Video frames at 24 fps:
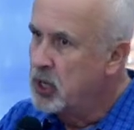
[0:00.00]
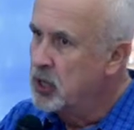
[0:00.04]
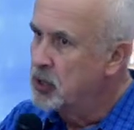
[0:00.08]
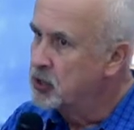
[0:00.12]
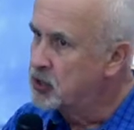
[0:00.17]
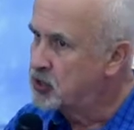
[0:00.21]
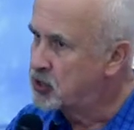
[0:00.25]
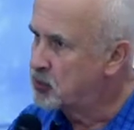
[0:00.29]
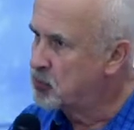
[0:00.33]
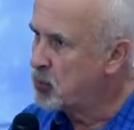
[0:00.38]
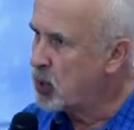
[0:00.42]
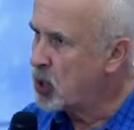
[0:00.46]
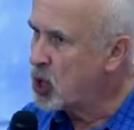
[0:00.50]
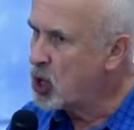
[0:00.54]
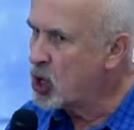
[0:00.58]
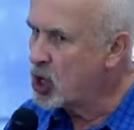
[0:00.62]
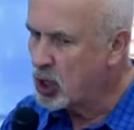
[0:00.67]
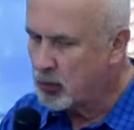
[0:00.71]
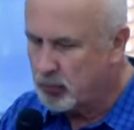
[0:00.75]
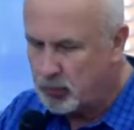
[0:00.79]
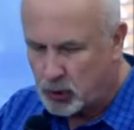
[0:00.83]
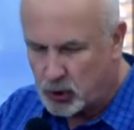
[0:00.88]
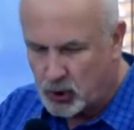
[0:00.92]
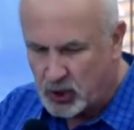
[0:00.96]

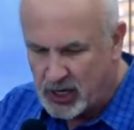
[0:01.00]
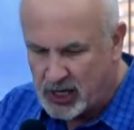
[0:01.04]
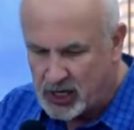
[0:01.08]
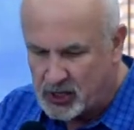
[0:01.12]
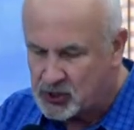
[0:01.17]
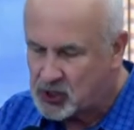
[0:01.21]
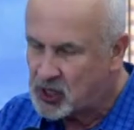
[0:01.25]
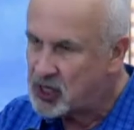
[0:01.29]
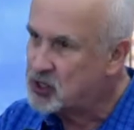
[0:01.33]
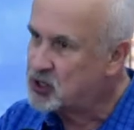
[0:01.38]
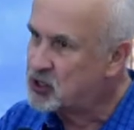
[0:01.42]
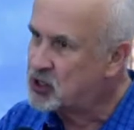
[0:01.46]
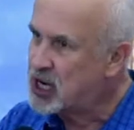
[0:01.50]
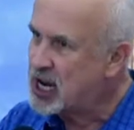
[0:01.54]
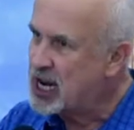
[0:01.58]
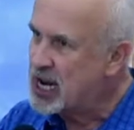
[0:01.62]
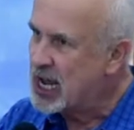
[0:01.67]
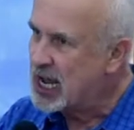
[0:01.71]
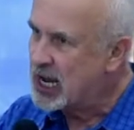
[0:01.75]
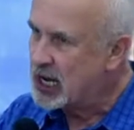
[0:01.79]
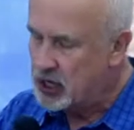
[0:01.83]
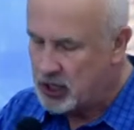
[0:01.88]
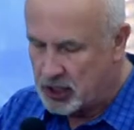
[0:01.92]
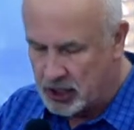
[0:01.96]
Small Boys of
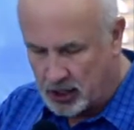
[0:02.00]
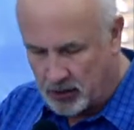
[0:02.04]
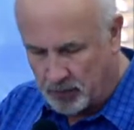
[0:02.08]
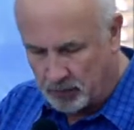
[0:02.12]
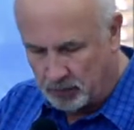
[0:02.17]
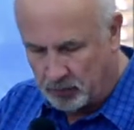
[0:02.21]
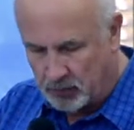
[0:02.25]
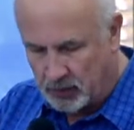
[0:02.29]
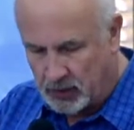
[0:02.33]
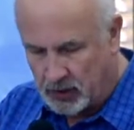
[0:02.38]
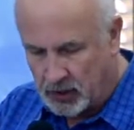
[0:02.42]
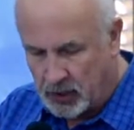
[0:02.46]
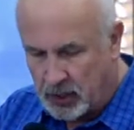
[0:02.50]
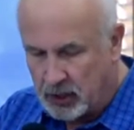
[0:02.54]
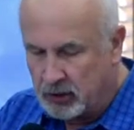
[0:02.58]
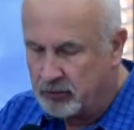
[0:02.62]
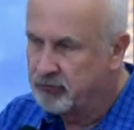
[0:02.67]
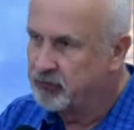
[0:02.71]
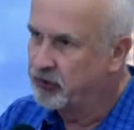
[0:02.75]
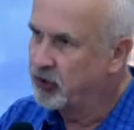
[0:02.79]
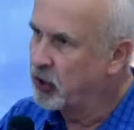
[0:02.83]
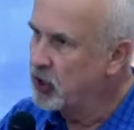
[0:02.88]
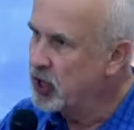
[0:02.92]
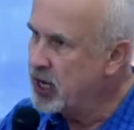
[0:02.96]
Sin.
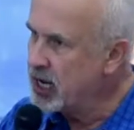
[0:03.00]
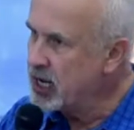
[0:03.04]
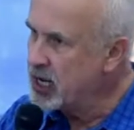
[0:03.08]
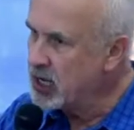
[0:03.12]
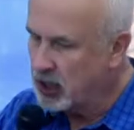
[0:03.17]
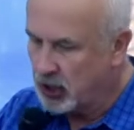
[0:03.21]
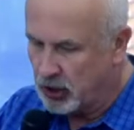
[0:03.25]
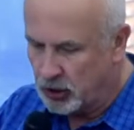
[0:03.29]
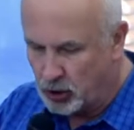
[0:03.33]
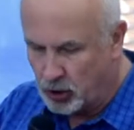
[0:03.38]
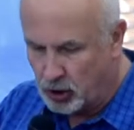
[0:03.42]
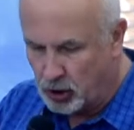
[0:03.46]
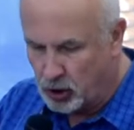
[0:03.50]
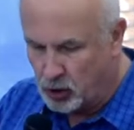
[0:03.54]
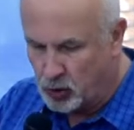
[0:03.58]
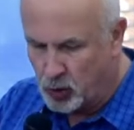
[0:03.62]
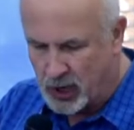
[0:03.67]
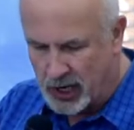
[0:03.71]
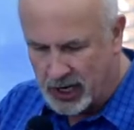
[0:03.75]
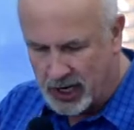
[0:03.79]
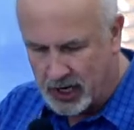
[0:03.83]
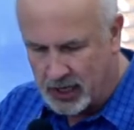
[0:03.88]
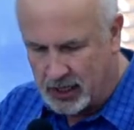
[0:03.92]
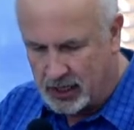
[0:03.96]
Vernell
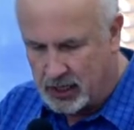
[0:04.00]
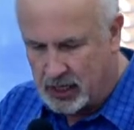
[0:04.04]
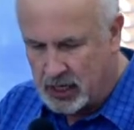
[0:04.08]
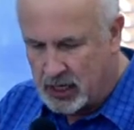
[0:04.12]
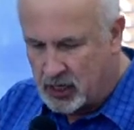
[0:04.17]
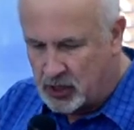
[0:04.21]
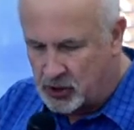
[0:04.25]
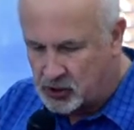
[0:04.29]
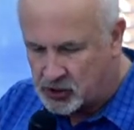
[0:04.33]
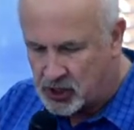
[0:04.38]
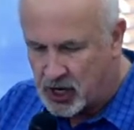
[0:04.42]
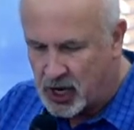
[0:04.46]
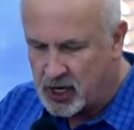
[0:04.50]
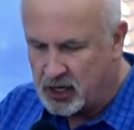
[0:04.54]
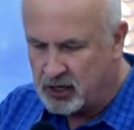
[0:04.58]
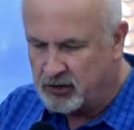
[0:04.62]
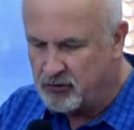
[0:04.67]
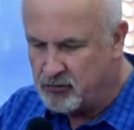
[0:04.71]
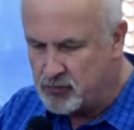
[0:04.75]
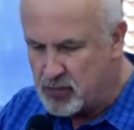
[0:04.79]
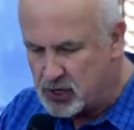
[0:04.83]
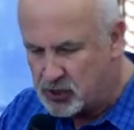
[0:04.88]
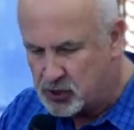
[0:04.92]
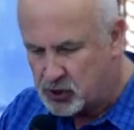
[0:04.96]
Irwin, son
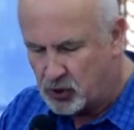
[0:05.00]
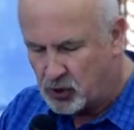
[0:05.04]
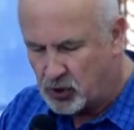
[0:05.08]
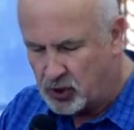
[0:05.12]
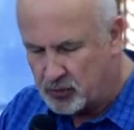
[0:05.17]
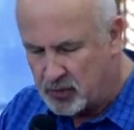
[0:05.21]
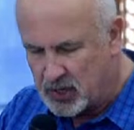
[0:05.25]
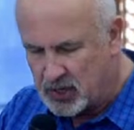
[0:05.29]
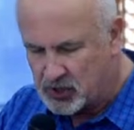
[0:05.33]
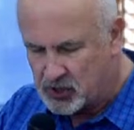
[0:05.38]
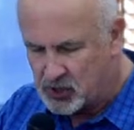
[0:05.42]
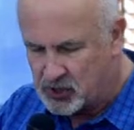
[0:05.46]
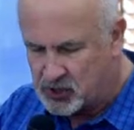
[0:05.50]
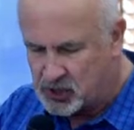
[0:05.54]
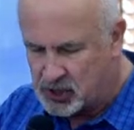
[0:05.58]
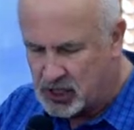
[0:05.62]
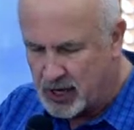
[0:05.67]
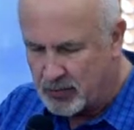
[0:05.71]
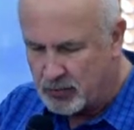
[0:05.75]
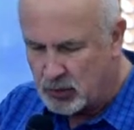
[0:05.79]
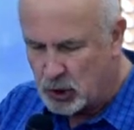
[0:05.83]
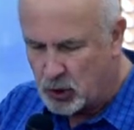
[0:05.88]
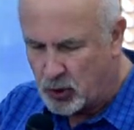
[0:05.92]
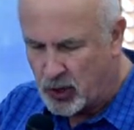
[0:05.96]
of Mr. and Mrs.
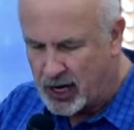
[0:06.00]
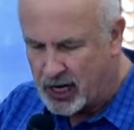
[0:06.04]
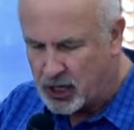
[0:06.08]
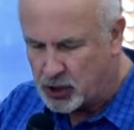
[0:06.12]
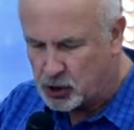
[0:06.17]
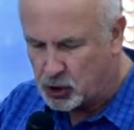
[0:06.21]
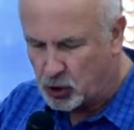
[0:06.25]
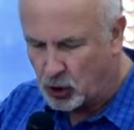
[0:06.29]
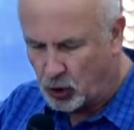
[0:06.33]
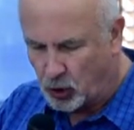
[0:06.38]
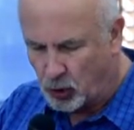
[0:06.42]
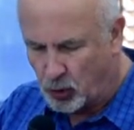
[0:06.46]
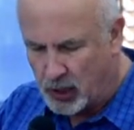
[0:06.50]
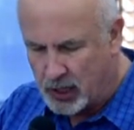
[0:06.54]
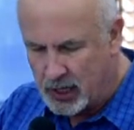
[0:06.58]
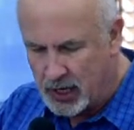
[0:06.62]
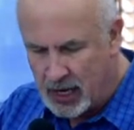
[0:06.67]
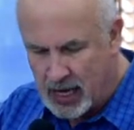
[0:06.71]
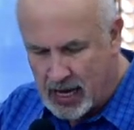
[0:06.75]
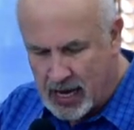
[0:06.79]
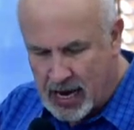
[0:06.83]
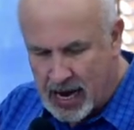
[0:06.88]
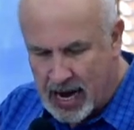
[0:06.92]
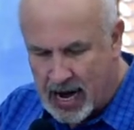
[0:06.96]
W.H. Irwin,
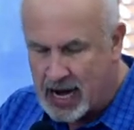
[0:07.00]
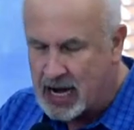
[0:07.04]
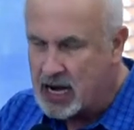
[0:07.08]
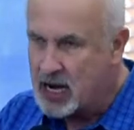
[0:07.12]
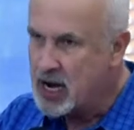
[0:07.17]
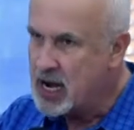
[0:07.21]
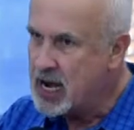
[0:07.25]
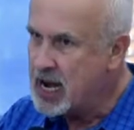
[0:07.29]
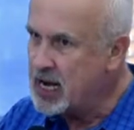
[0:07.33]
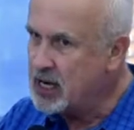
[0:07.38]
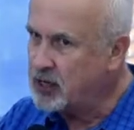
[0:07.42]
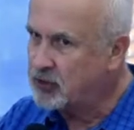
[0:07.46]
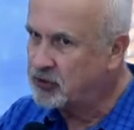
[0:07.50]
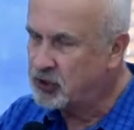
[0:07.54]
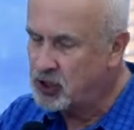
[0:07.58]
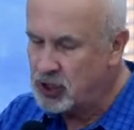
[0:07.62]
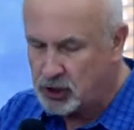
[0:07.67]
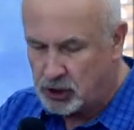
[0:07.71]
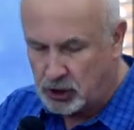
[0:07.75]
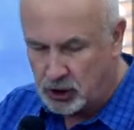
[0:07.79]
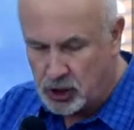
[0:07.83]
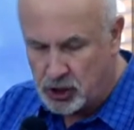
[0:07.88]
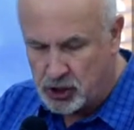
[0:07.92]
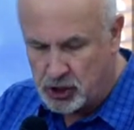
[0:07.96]
and
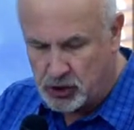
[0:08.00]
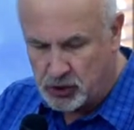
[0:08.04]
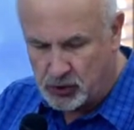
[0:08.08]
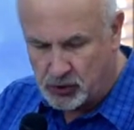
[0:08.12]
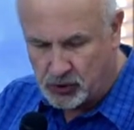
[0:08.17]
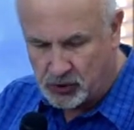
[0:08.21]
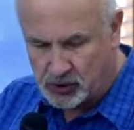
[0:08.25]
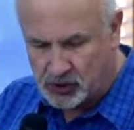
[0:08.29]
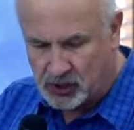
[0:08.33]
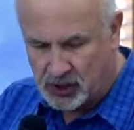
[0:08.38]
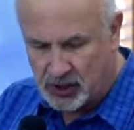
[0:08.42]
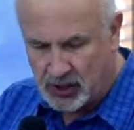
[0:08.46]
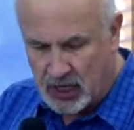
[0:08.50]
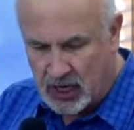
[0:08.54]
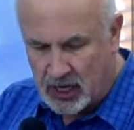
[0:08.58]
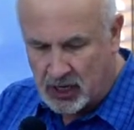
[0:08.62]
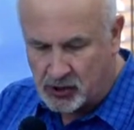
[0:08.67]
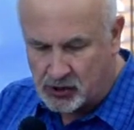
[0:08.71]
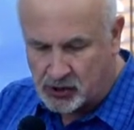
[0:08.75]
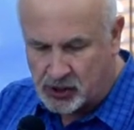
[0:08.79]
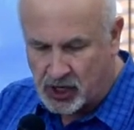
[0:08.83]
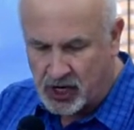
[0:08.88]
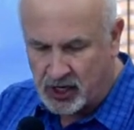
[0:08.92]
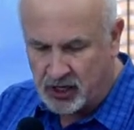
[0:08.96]
Nathan Coons,
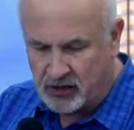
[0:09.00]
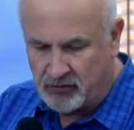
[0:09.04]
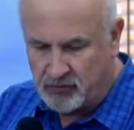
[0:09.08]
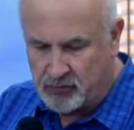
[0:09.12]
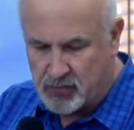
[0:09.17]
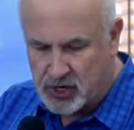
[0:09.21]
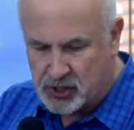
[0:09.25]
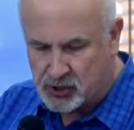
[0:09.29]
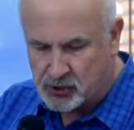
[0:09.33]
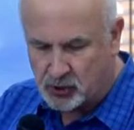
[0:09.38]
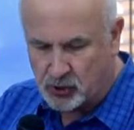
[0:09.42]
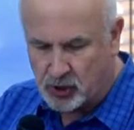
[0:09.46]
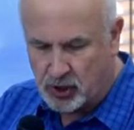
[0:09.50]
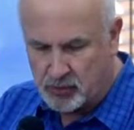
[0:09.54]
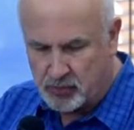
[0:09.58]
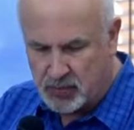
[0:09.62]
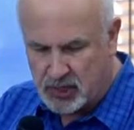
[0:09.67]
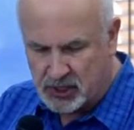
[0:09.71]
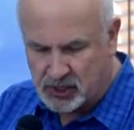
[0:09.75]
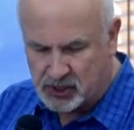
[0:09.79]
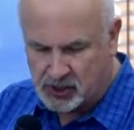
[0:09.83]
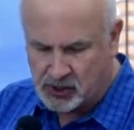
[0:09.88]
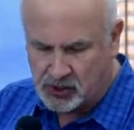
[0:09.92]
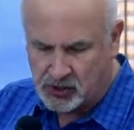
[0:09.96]
son of Mr. and
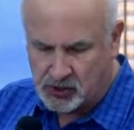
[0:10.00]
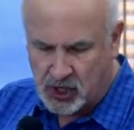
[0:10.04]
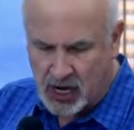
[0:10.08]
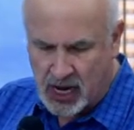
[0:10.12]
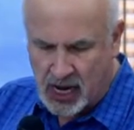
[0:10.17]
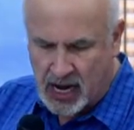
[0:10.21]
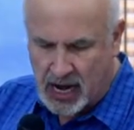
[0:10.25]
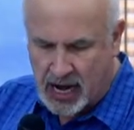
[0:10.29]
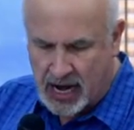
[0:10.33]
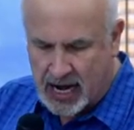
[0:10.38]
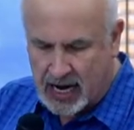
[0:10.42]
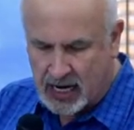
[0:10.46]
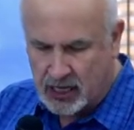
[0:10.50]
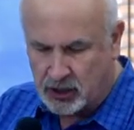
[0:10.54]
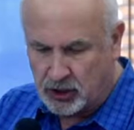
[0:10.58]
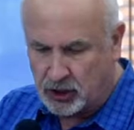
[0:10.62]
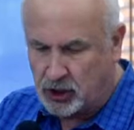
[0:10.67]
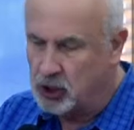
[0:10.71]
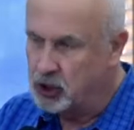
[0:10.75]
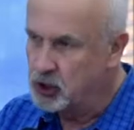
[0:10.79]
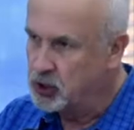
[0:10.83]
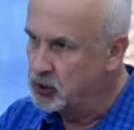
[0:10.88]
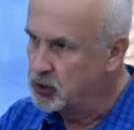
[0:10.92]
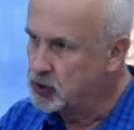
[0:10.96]
Mrs. Ed
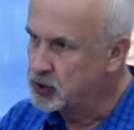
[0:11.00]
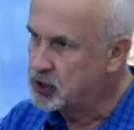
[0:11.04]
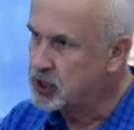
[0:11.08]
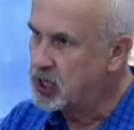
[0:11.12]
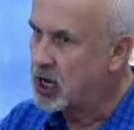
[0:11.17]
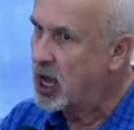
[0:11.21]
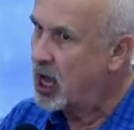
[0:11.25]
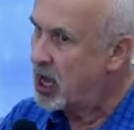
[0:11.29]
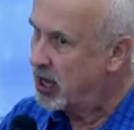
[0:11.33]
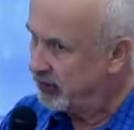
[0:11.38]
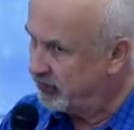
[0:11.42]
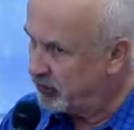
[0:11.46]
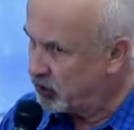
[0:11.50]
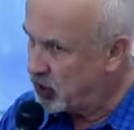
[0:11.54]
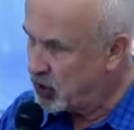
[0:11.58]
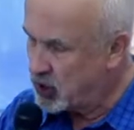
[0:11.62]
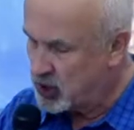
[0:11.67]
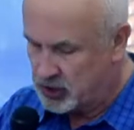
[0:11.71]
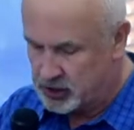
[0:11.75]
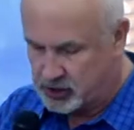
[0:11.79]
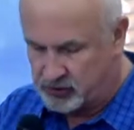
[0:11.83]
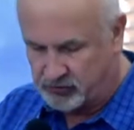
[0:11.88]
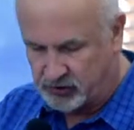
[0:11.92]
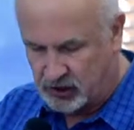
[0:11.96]
Coons of
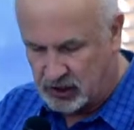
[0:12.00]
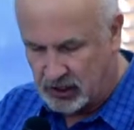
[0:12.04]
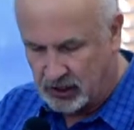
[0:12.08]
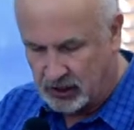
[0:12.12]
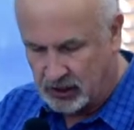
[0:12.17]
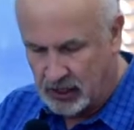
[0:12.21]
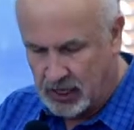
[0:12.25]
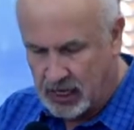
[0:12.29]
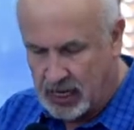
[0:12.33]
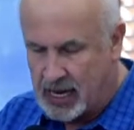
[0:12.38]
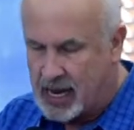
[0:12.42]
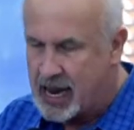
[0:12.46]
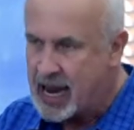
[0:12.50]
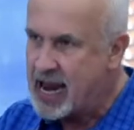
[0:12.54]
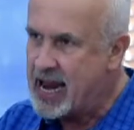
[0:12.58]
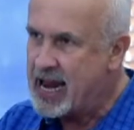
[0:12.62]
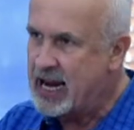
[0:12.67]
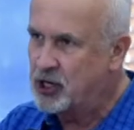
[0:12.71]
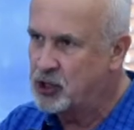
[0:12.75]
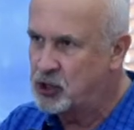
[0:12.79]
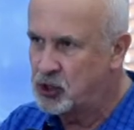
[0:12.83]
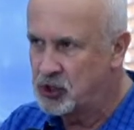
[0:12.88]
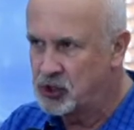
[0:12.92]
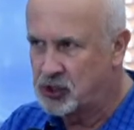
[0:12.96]
Hallsville,
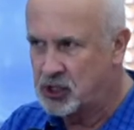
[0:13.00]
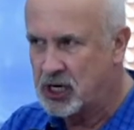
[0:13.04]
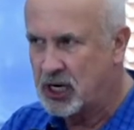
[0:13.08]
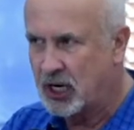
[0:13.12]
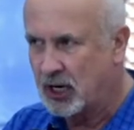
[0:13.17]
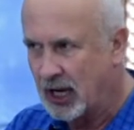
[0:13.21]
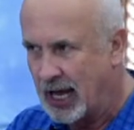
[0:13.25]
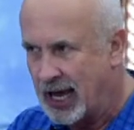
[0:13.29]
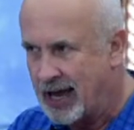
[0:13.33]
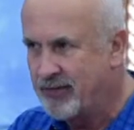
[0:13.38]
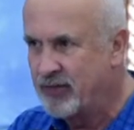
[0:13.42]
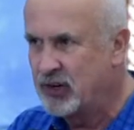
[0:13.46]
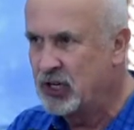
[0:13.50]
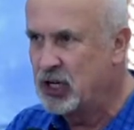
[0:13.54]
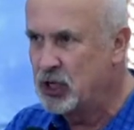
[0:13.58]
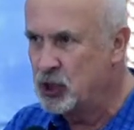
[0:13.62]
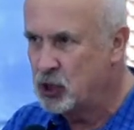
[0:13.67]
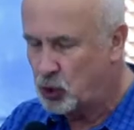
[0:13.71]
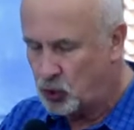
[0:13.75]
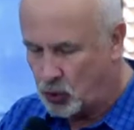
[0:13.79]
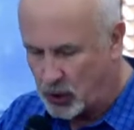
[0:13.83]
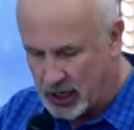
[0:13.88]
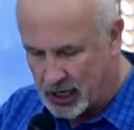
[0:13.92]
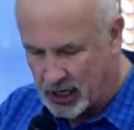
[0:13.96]
ages 11 and
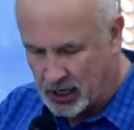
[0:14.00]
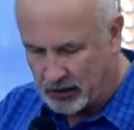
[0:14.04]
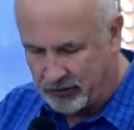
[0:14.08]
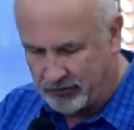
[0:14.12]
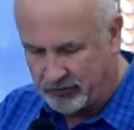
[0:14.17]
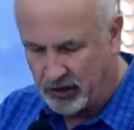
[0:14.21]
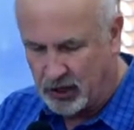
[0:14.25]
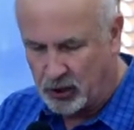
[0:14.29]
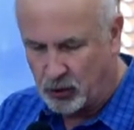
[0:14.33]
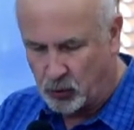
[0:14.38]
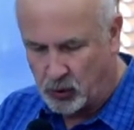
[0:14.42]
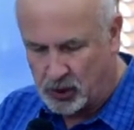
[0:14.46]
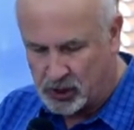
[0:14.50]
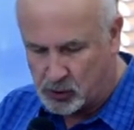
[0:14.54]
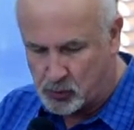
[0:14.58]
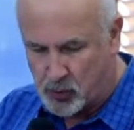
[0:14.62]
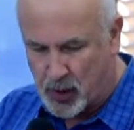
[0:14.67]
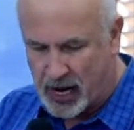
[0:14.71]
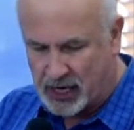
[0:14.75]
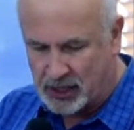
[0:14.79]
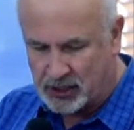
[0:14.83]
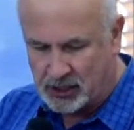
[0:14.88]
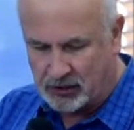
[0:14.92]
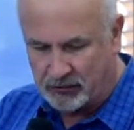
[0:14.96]
12,
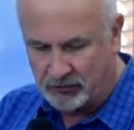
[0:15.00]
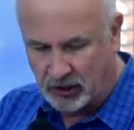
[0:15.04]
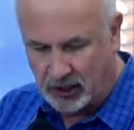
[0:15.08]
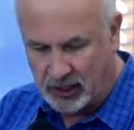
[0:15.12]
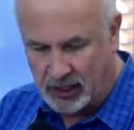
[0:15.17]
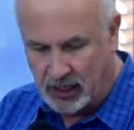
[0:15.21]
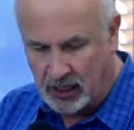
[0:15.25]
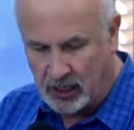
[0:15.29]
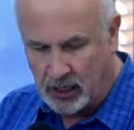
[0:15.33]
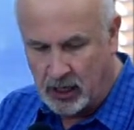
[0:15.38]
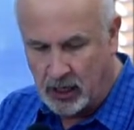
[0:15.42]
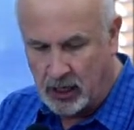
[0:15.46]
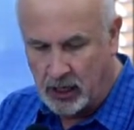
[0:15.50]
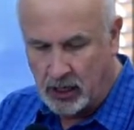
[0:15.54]
respectively,